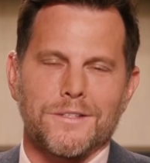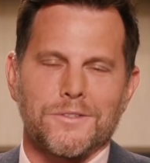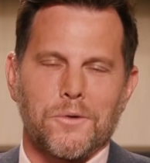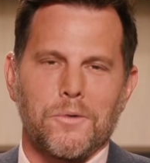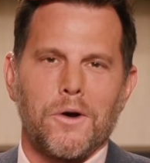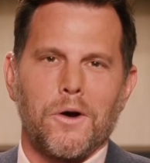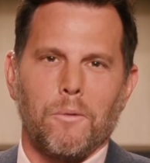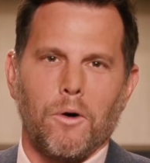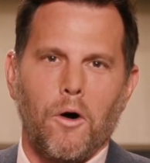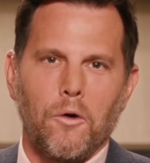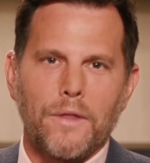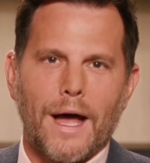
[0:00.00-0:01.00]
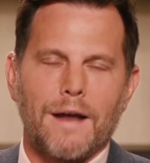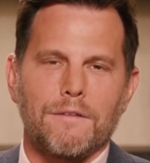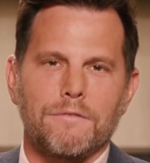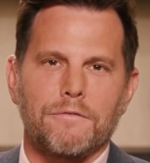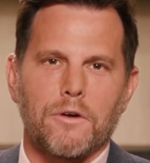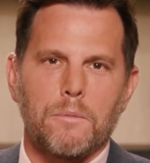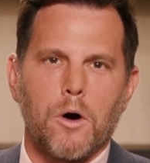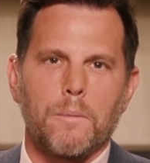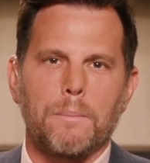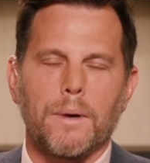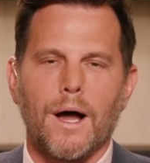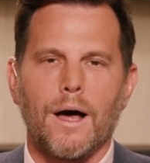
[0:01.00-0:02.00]
So we'll hold that for a
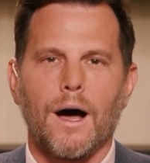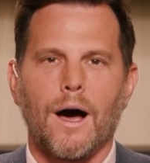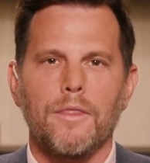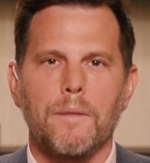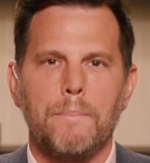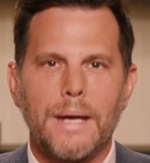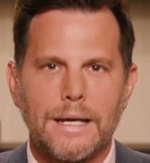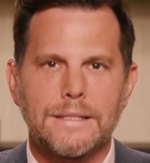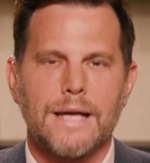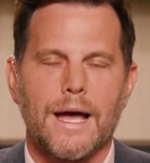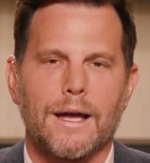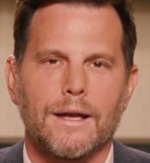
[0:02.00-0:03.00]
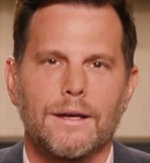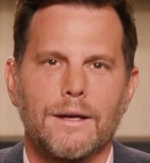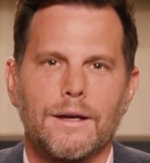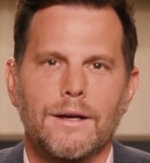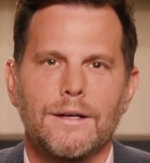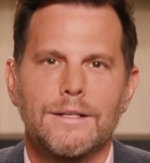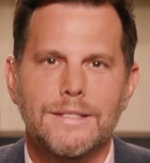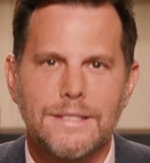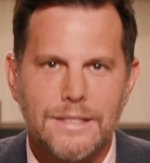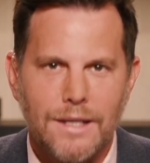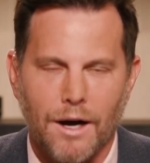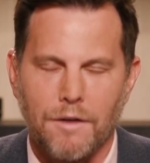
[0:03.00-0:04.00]
moment. But on, on the big tech
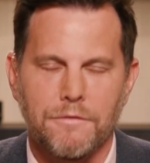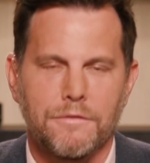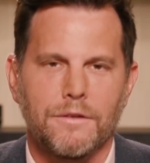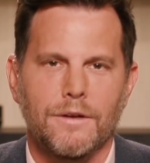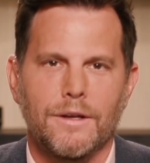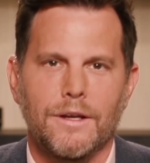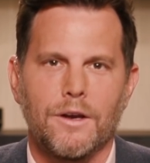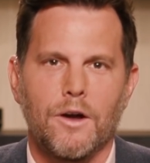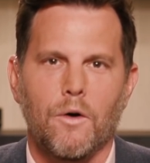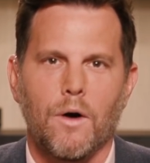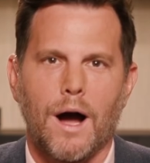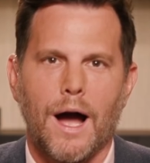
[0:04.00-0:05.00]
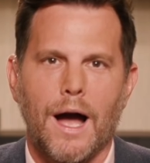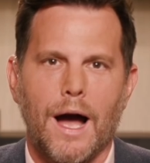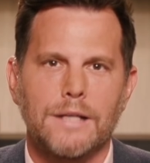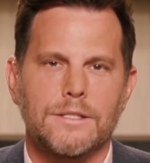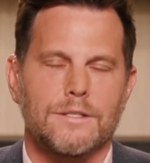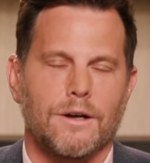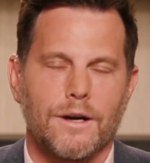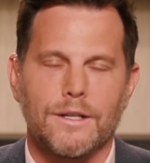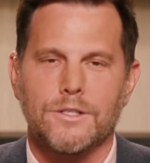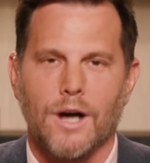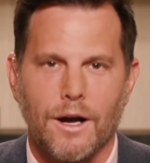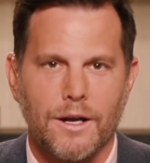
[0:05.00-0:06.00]
stuff, you know, I, I
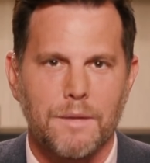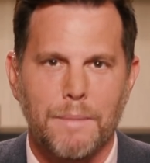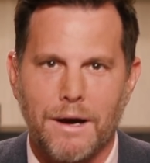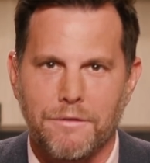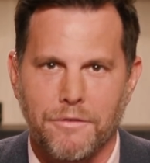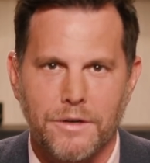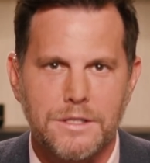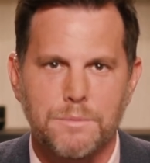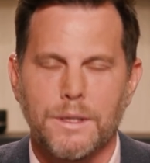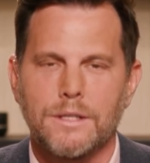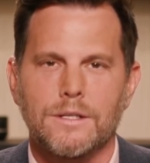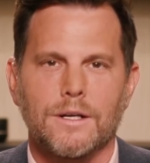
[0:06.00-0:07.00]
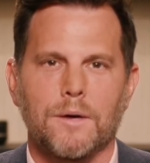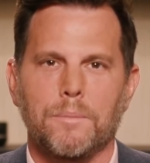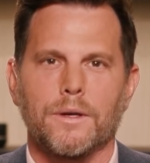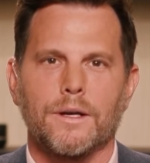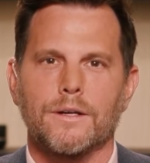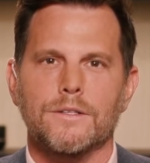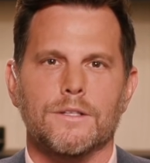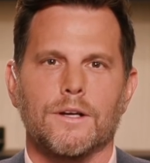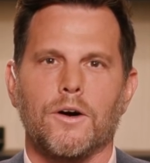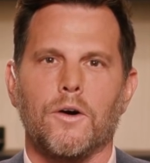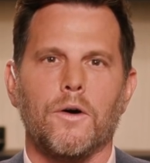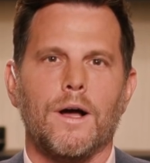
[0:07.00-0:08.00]
started talking about free speech a couple years
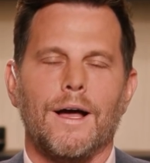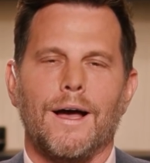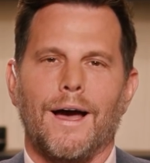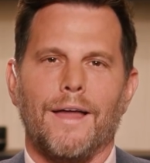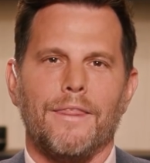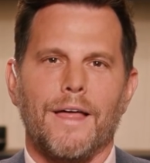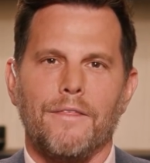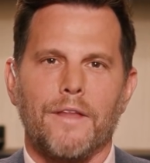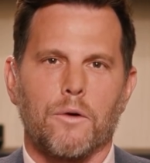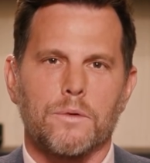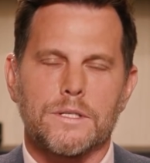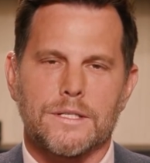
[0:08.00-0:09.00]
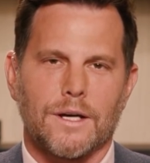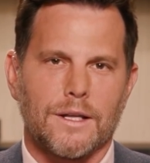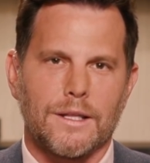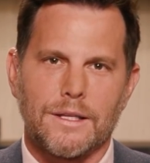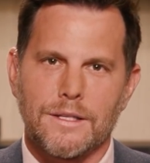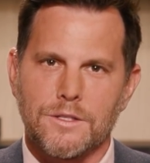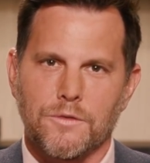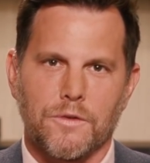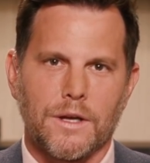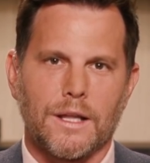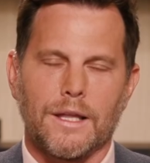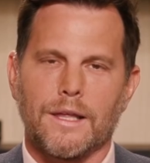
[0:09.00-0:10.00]
ago, and then there was suddenly this
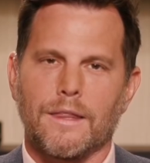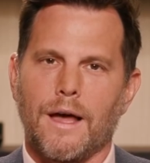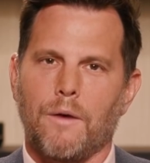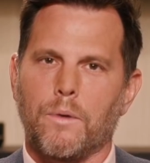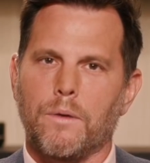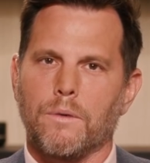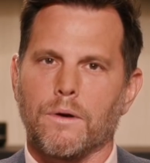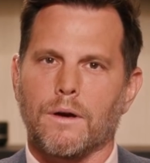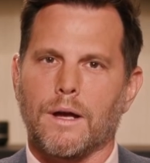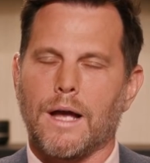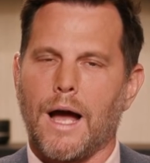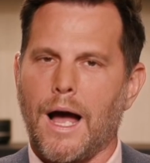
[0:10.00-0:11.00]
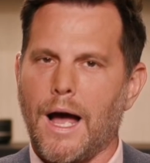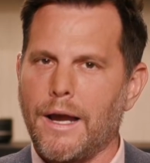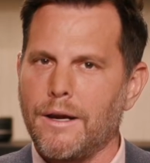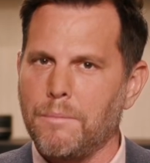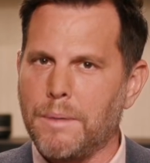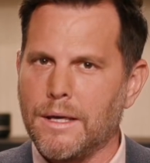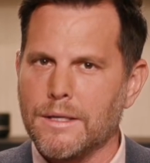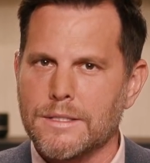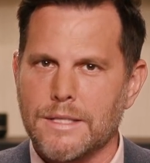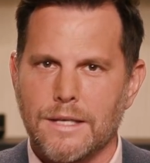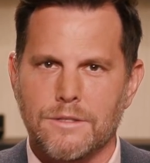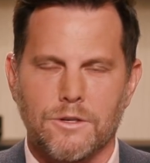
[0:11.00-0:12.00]
feeling that we were kind of being
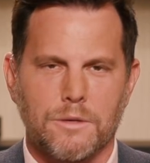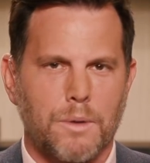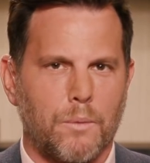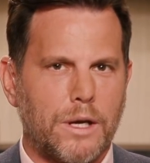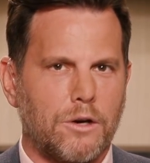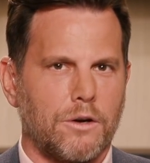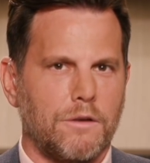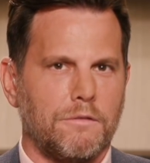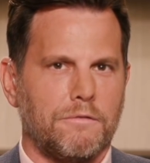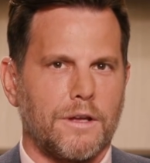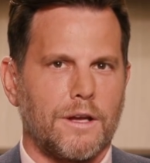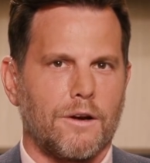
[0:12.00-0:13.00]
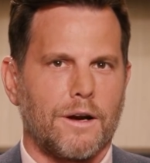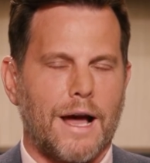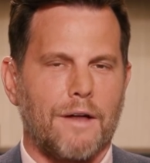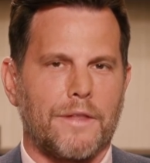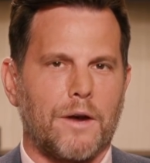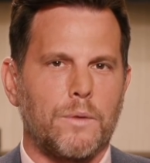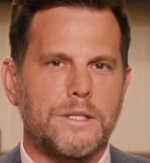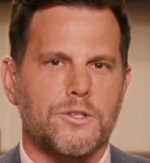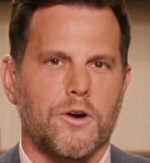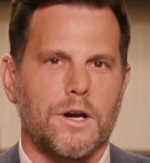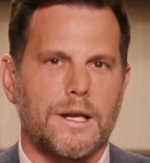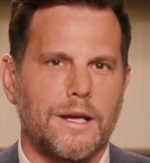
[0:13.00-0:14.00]
censored, but we couldn't figure it out. Then we
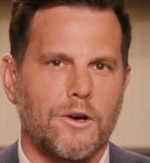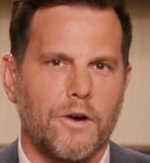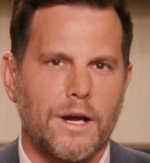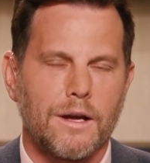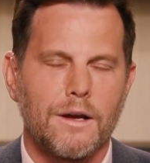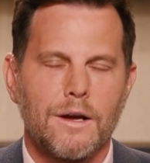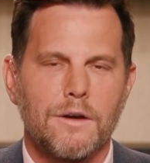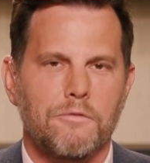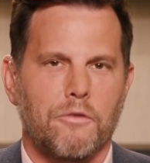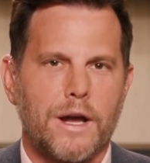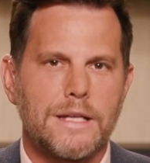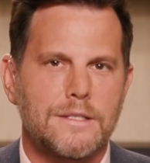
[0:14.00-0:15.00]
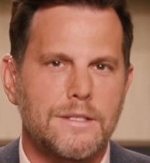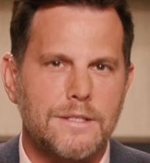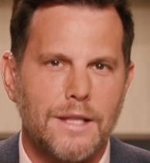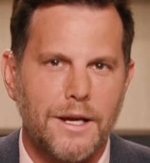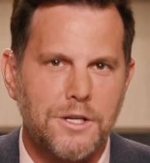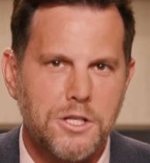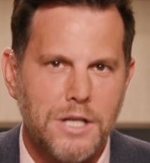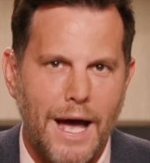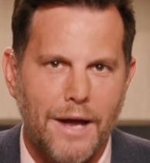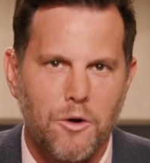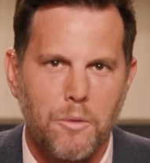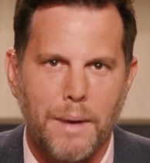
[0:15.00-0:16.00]
started hearing phrases like
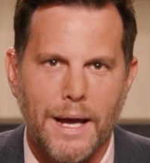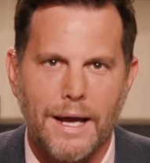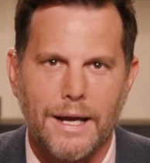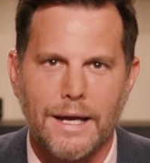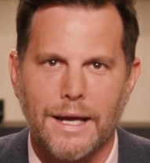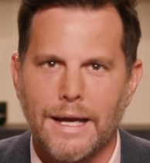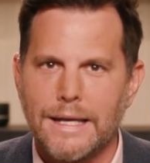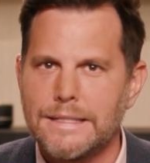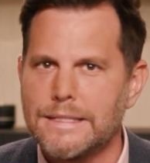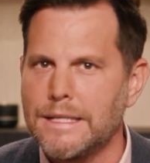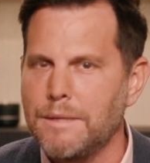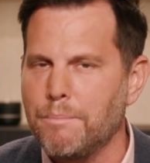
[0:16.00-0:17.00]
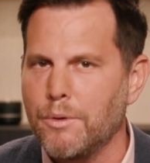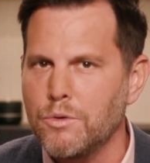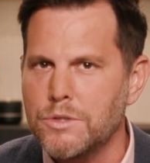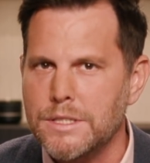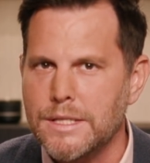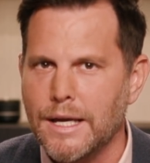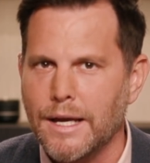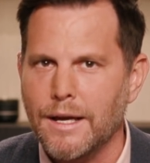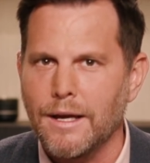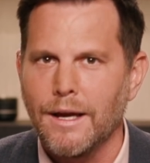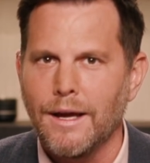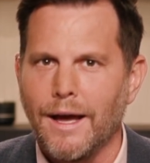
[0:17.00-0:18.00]
shadow banning and
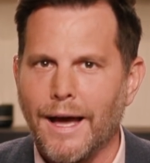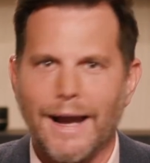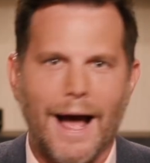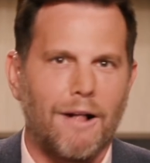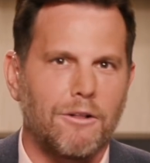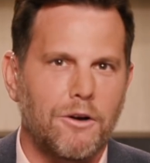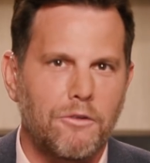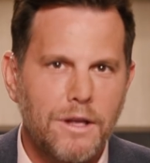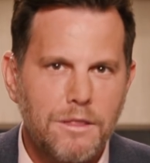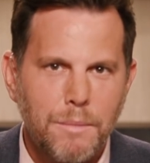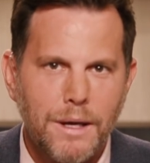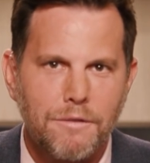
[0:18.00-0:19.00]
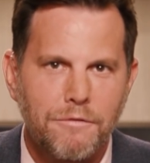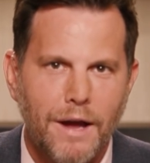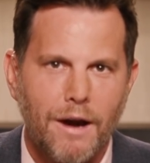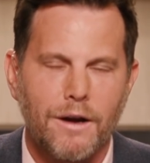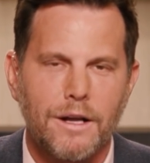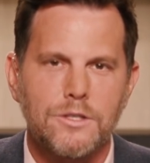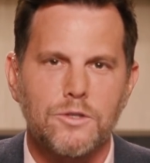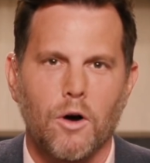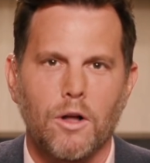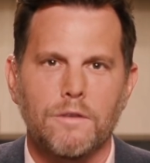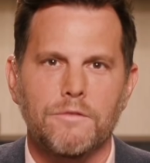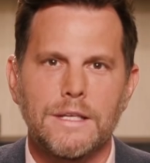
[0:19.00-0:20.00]
deboosting and algorithmic fairness,
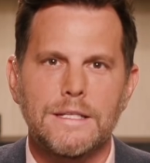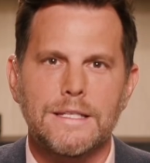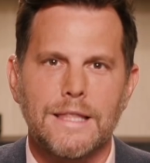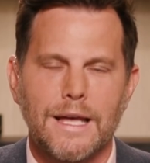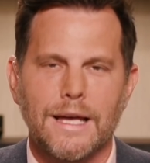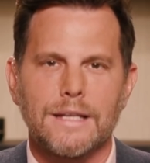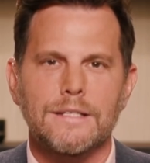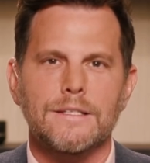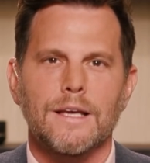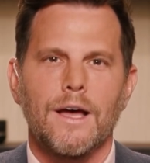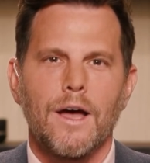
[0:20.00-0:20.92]
all of these things.